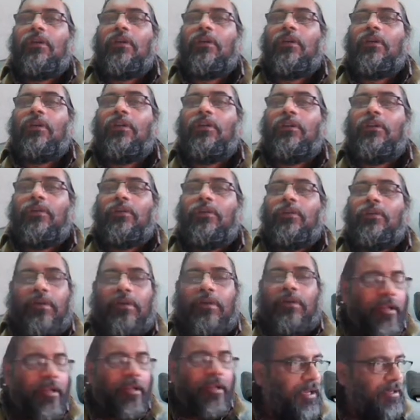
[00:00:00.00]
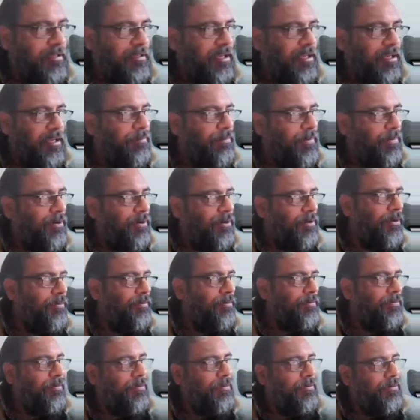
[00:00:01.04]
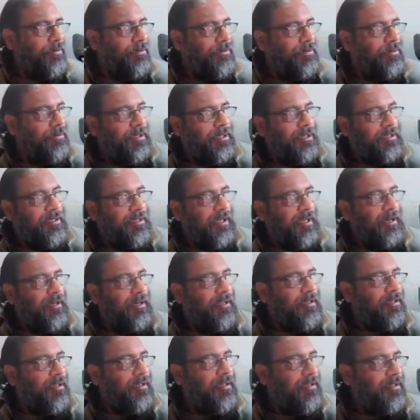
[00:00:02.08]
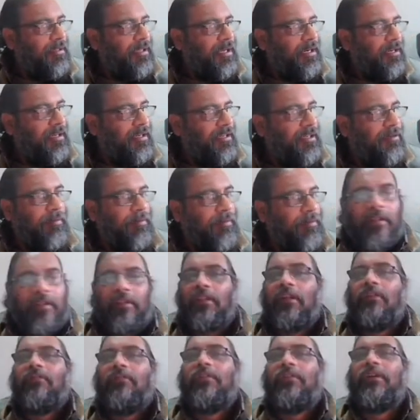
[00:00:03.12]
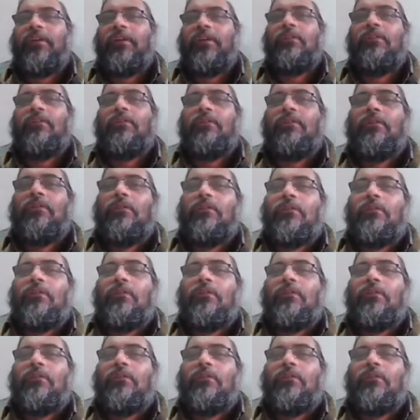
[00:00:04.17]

you take example of installation that is given in the video,